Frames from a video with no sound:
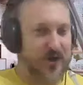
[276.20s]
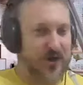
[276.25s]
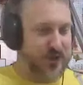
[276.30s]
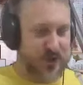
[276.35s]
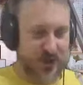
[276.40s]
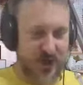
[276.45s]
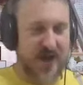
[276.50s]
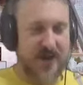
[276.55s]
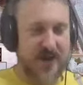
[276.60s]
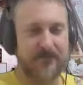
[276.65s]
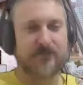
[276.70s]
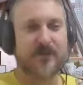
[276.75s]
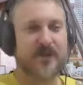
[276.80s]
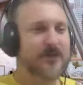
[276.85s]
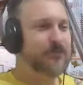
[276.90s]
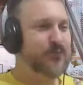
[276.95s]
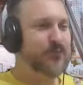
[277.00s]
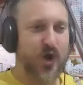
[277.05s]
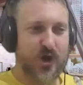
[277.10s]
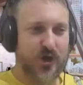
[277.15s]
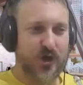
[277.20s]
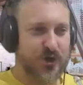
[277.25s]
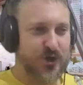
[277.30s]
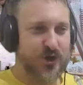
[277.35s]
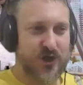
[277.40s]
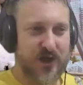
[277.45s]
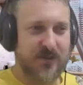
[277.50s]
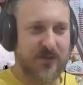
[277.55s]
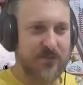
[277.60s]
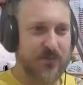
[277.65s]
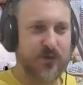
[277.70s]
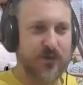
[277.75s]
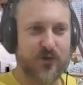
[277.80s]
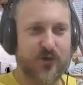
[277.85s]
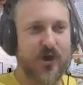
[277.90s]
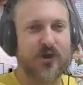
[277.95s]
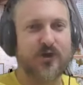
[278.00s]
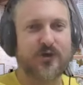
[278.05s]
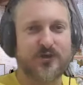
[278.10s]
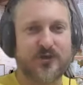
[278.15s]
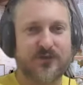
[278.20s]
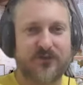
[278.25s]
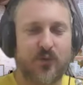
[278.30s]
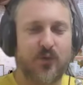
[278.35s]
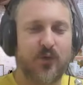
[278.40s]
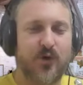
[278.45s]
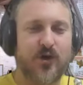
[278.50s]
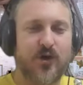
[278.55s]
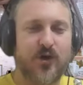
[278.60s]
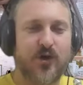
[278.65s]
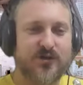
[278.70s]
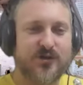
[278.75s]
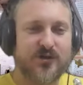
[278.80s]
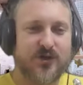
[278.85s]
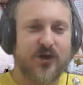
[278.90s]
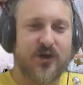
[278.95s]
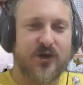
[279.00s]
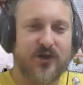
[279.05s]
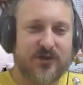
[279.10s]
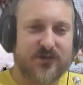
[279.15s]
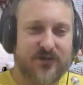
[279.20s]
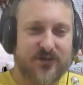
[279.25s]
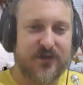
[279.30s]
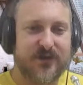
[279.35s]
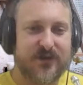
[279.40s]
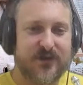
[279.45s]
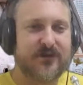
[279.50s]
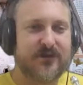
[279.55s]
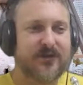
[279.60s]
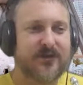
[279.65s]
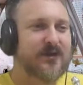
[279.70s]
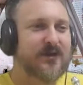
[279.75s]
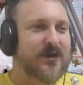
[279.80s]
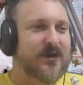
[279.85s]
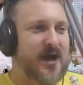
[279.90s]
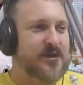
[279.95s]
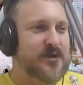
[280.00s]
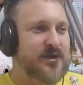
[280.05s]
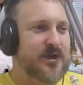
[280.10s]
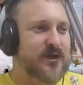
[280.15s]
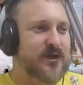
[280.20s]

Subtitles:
cheap, dirt cheap. Who knows if it works kind of thing. And then